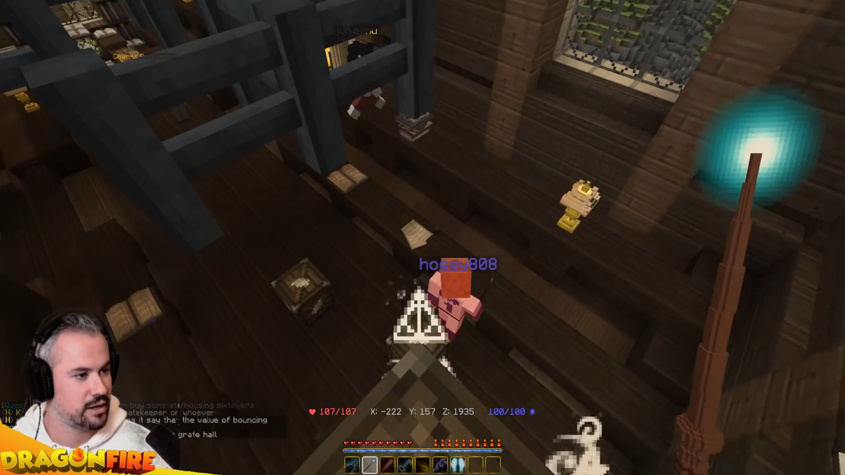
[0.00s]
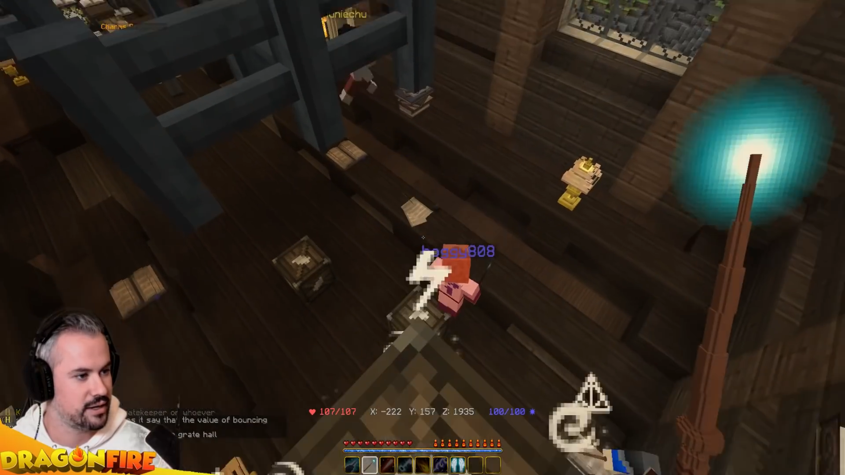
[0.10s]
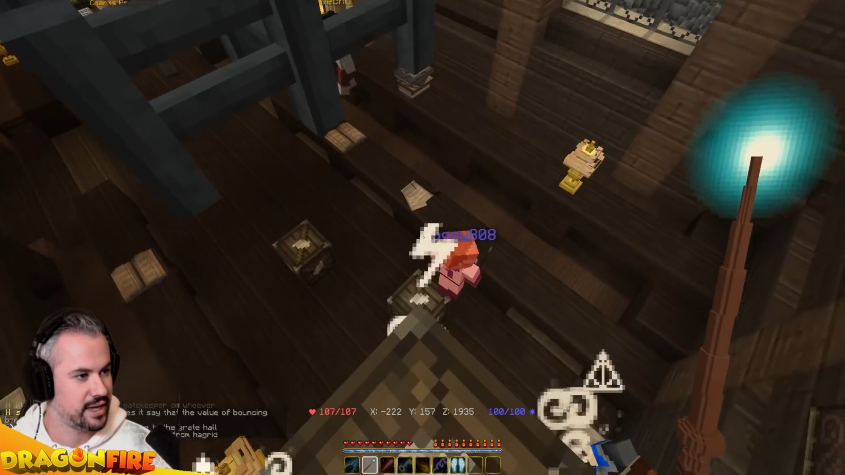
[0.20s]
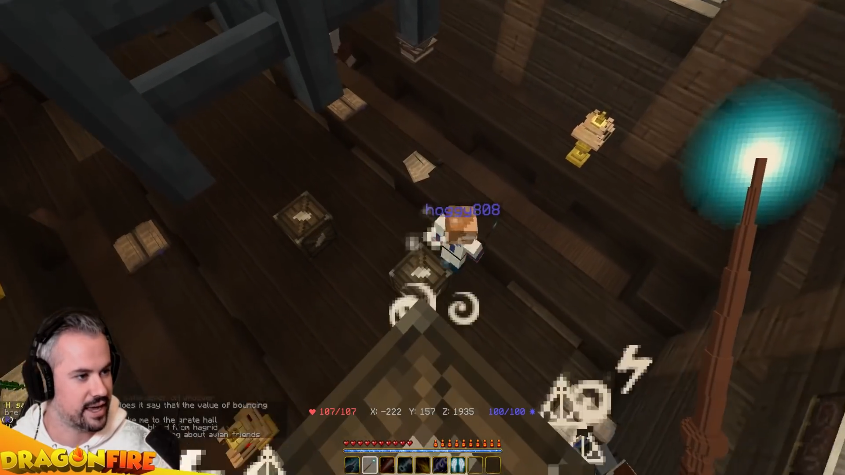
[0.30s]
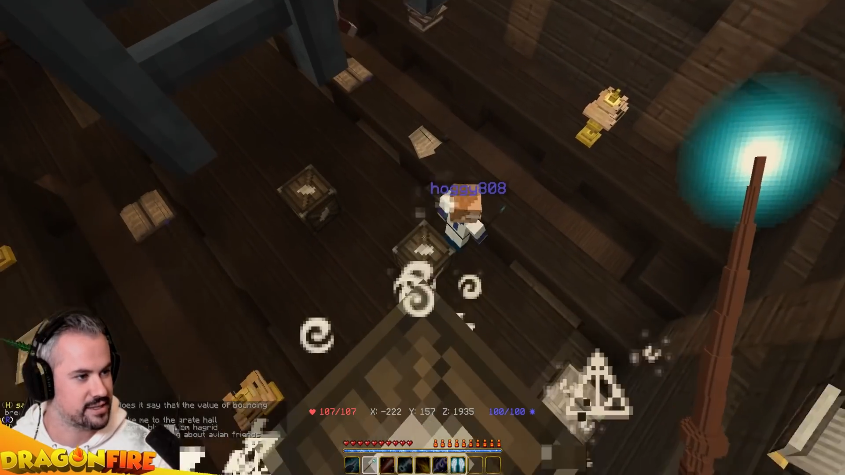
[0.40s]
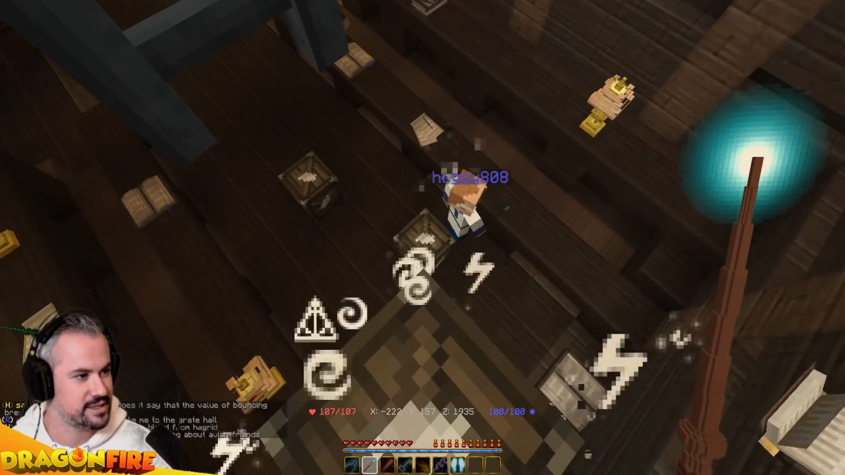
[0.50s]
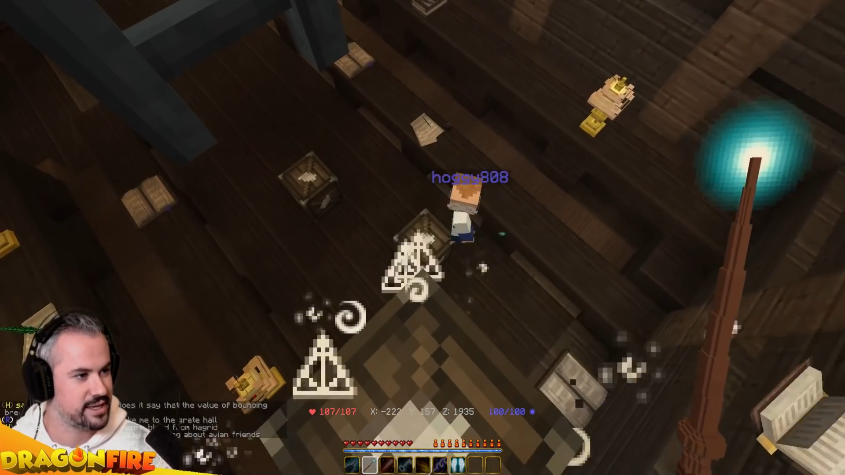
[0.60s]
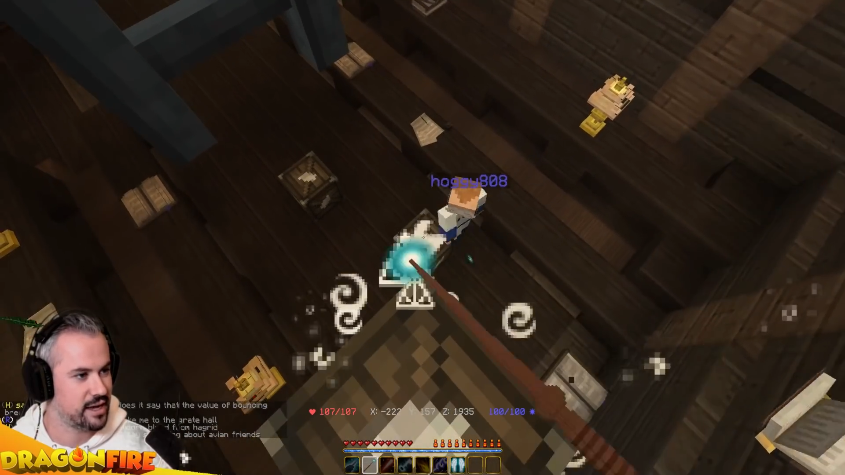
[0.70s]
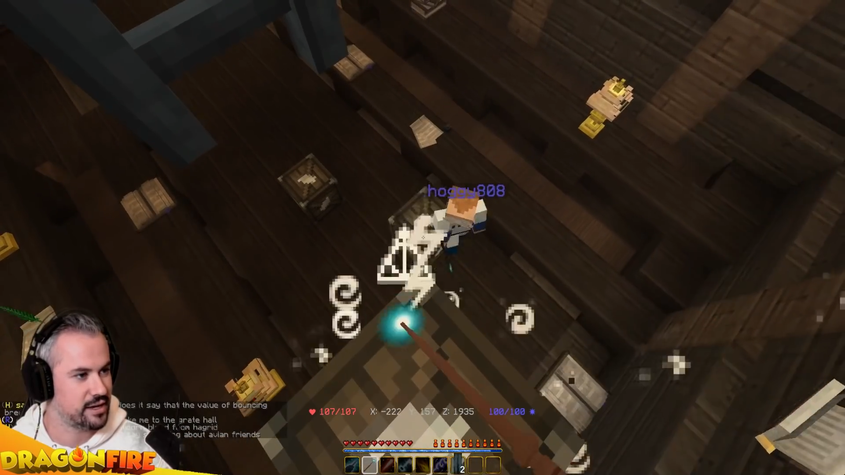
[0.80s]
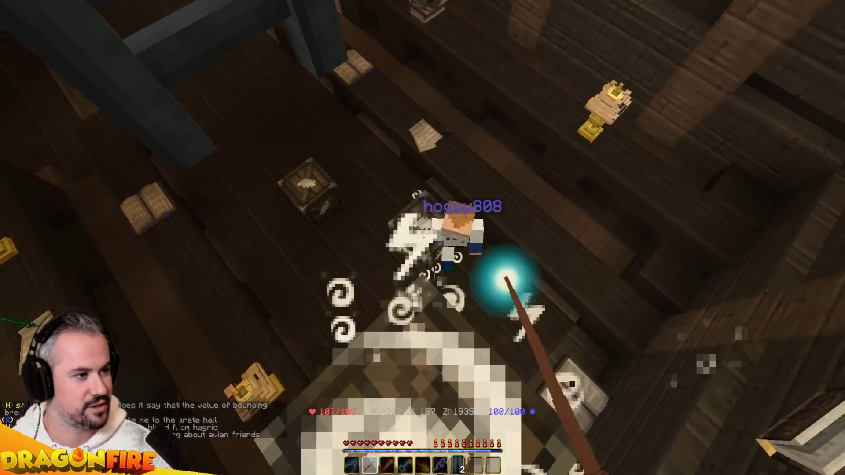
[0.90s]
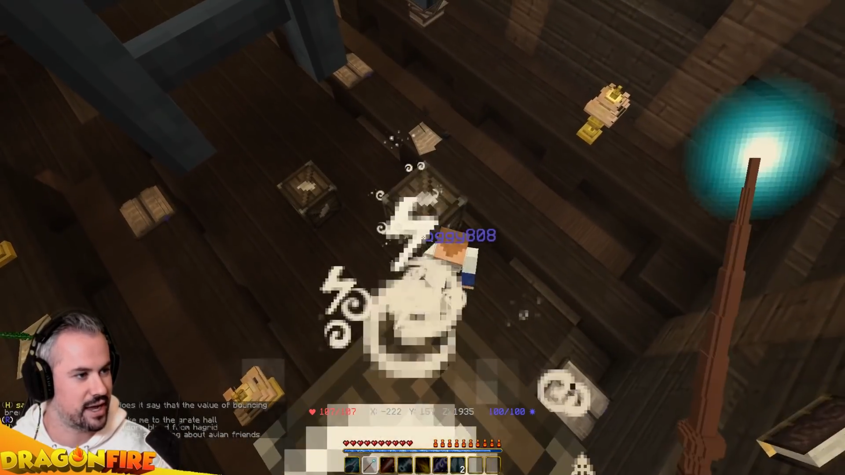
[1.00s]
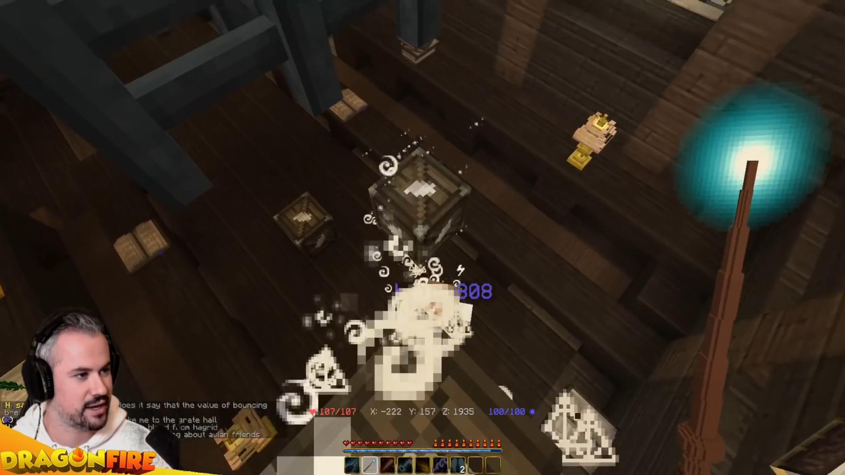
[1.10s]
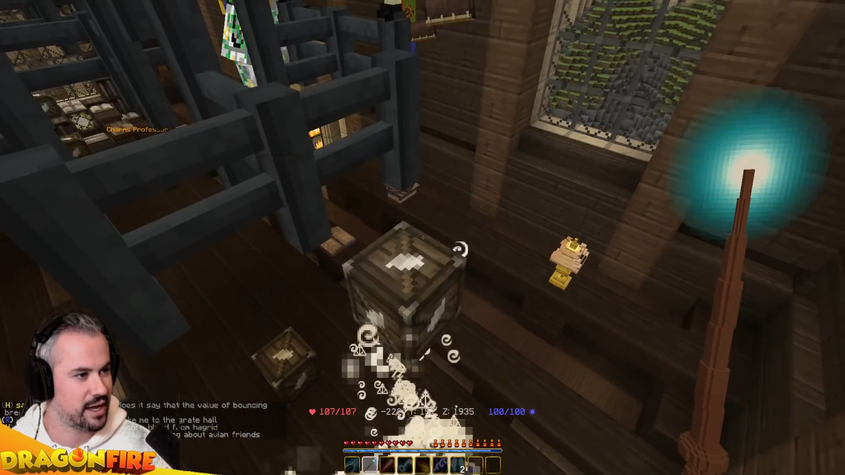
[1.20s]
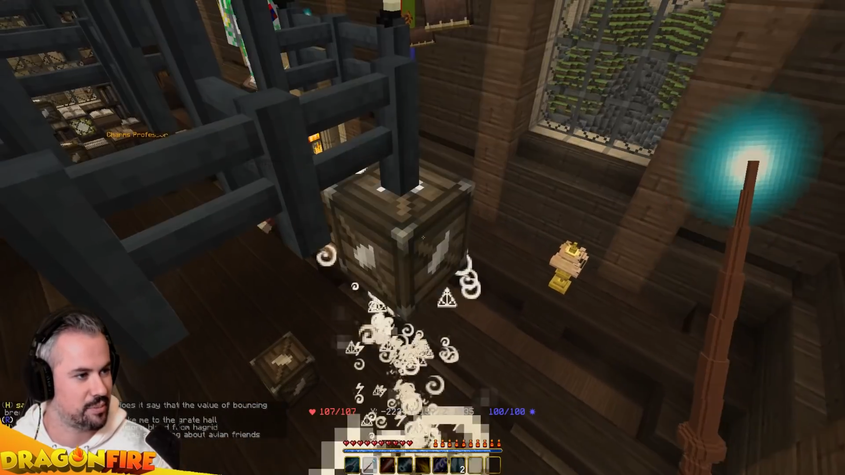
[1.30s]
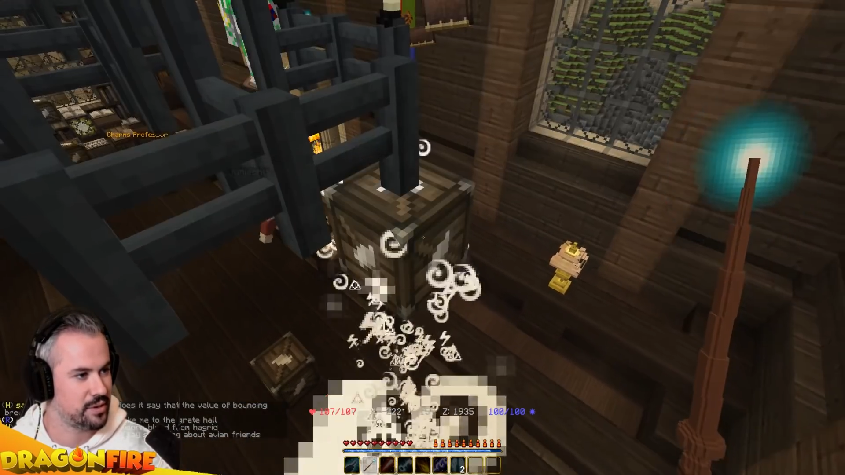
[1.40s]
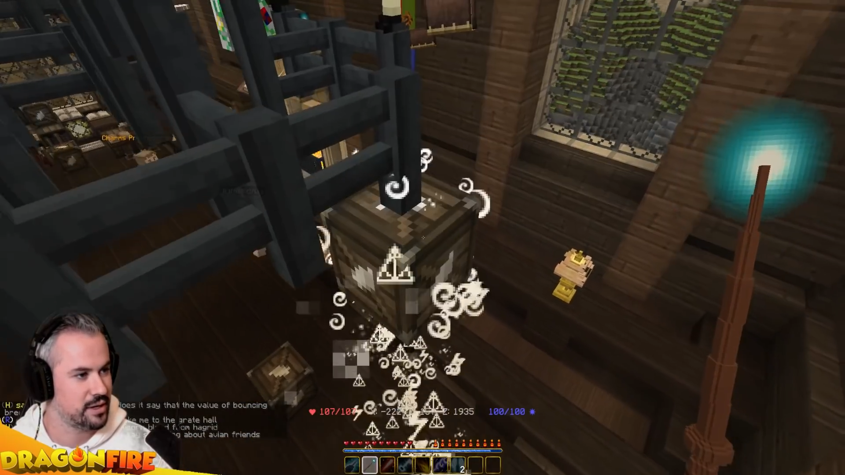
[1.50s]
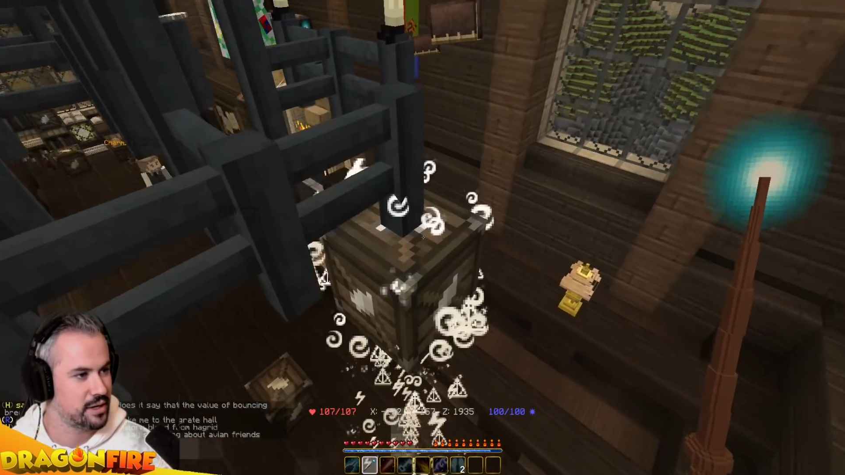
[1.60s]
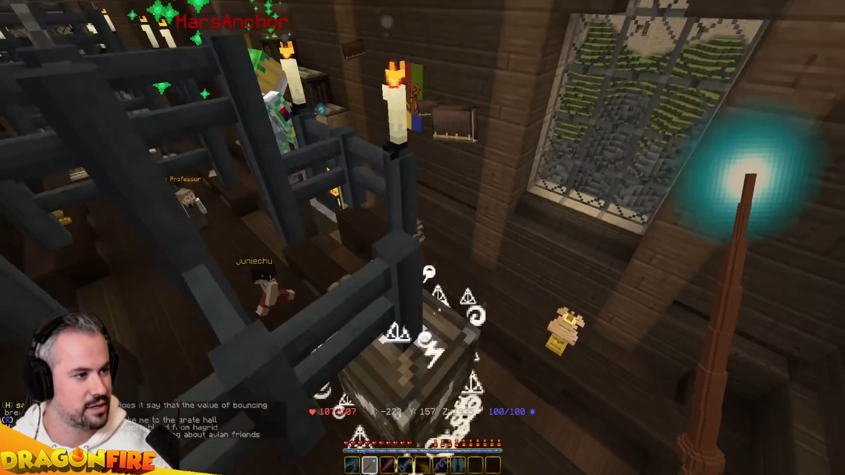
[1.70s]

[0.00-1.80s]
Yeah. Oh, see, that's... I knew that had happened.